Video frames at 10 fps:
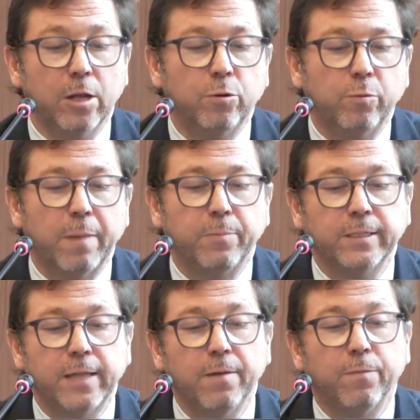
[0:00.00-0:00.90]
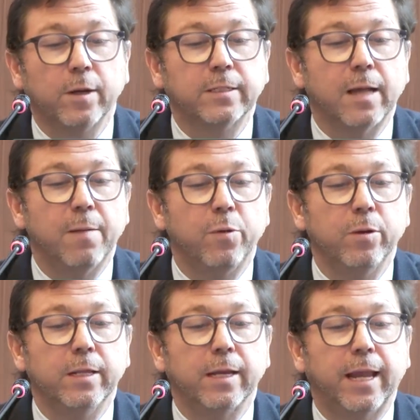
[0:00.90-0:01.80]
to represent, for example,
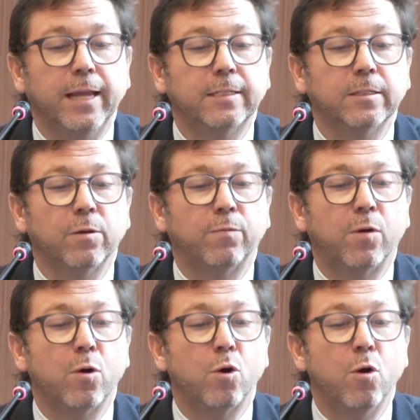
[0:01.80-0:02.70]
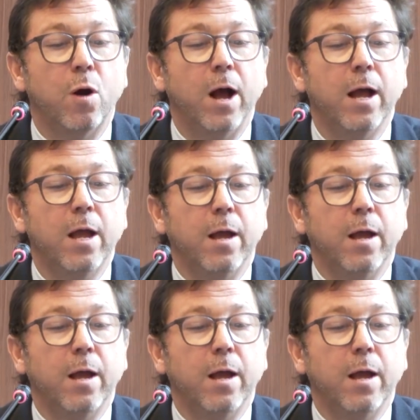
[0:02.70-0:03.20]
in the cases of cocoa,